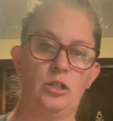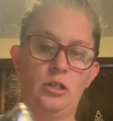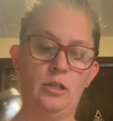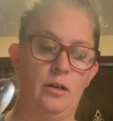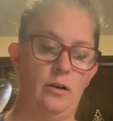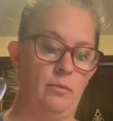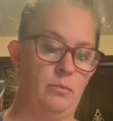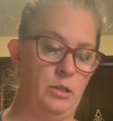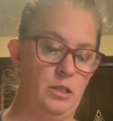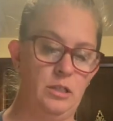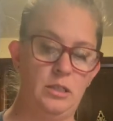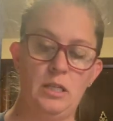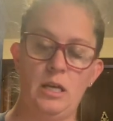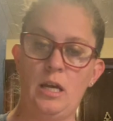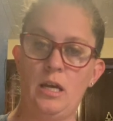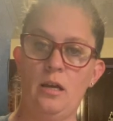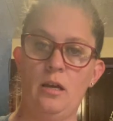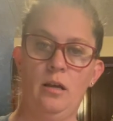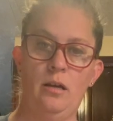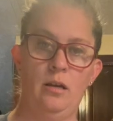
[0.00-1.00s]
Now I'm going to
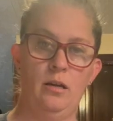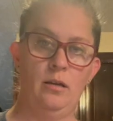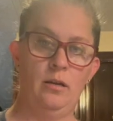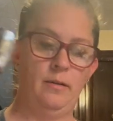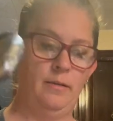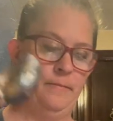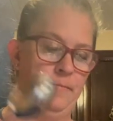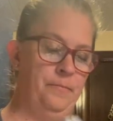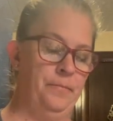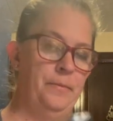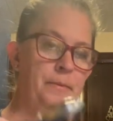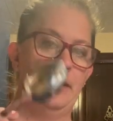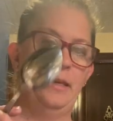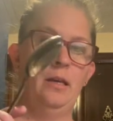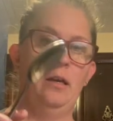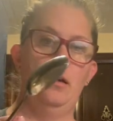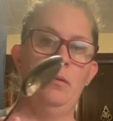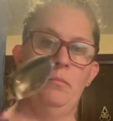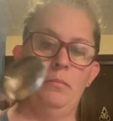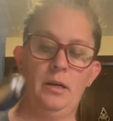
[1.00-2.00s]
take
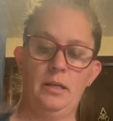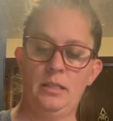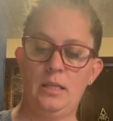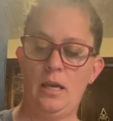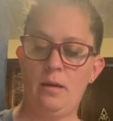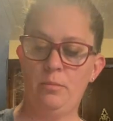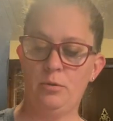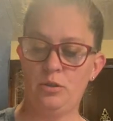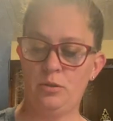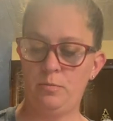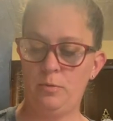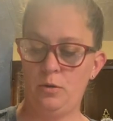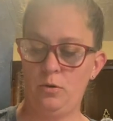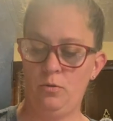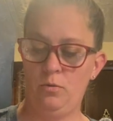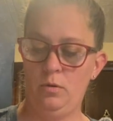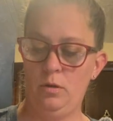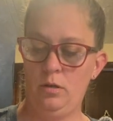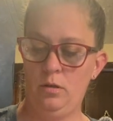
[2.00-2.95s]
my tablespoon